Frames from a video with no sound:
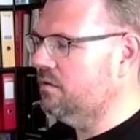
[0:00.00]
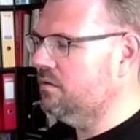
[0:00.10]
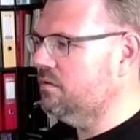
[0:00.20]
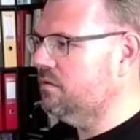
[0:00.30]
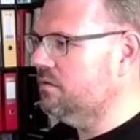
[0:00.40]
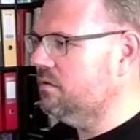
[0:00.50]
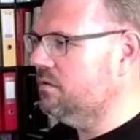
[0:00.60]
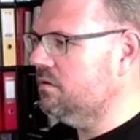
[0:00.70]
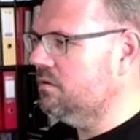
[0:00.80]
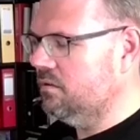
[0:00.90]

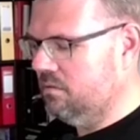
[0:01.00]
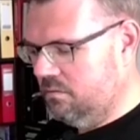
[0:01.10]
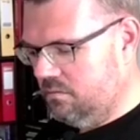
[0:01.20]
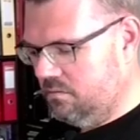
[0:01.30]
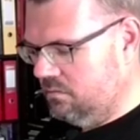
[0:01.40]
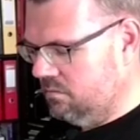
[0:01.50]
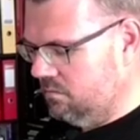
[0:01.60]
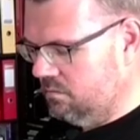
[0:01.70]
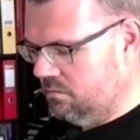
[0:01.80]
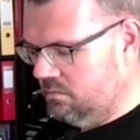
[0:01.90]

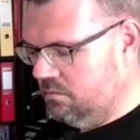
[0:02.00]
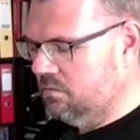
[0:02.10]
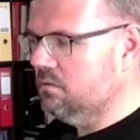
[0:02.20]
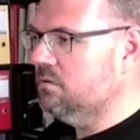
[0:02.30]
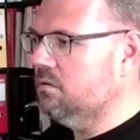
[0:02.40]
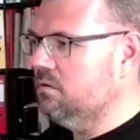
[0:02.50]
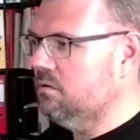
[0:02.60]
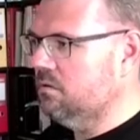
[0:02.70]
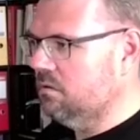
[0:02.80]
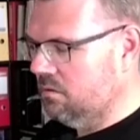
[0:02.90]

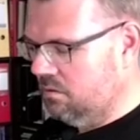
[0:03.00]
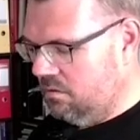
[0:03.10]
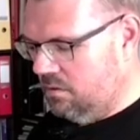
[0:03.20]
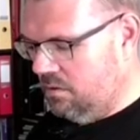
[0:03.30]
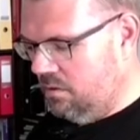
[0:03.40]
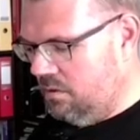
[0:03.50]
No one is speaking in this clip.